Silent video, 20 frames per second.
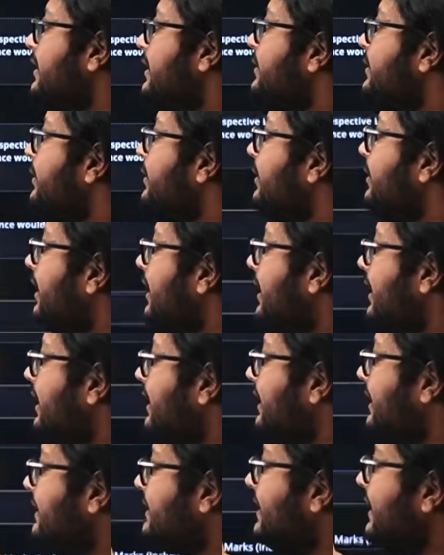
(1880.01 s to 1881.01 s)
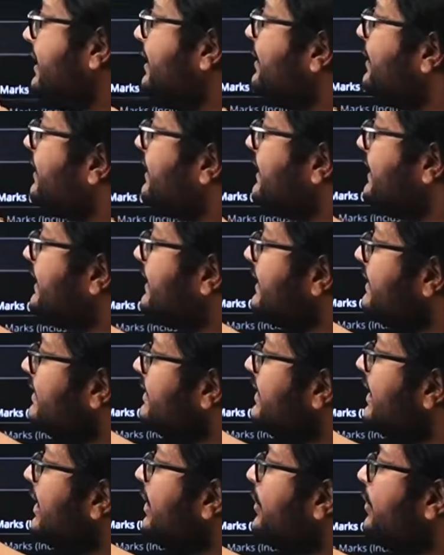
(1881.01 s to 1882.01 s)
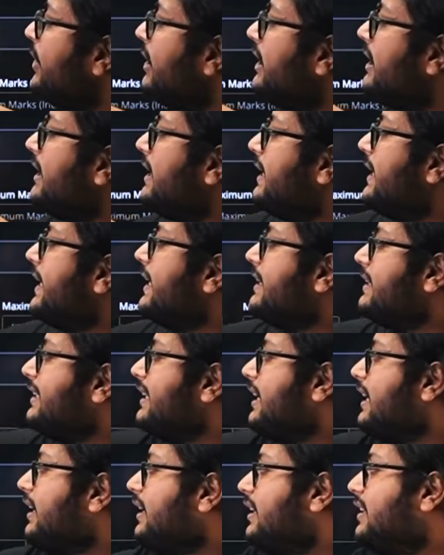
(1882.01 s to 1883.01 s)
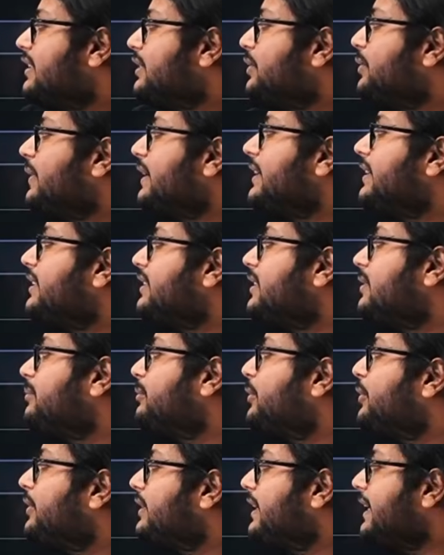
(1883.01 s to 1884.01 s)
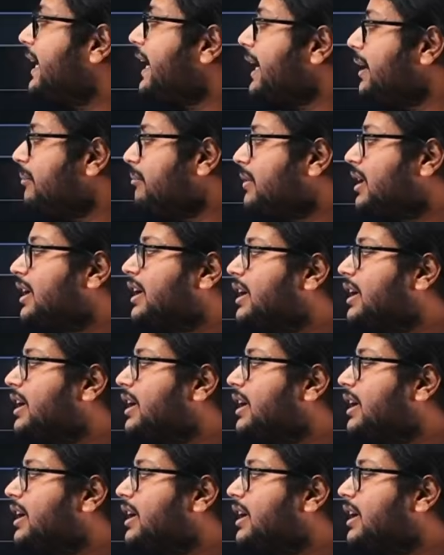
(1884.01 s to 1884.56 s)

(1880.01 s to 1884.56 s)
So let's get into the details now. 10th ka, you enter the board name.